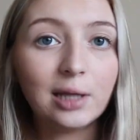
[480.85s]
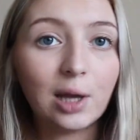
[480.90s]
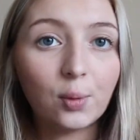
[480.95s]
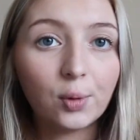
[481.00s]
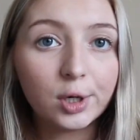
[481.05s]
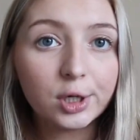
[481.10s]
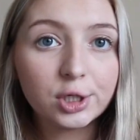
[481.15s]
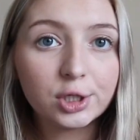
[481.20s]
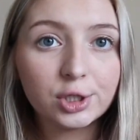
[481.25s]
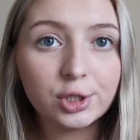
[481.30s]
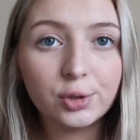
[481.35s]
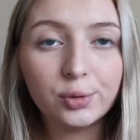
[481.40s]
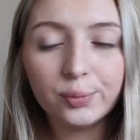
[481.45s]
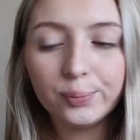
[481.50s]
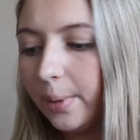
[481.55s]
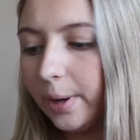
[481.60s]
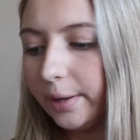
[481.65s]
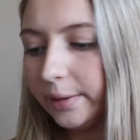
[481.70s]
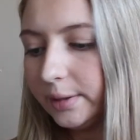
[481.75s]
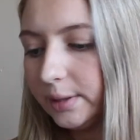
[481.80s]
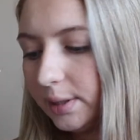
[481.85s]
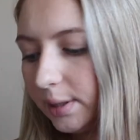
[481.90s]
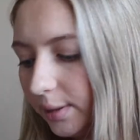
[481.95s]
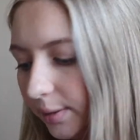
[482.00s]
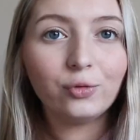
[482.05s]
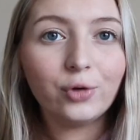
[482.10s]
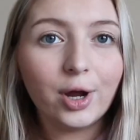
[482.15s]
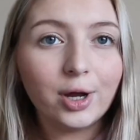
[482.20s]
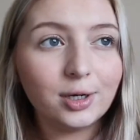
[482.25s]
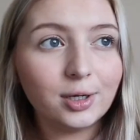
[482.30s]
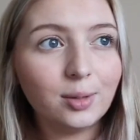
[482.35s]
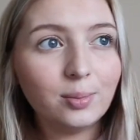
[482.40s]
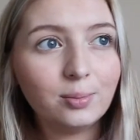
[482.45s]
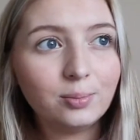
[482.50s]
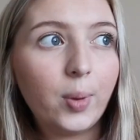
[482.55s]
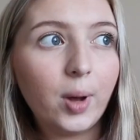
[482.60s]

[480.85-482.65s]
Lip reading: That works too. But random,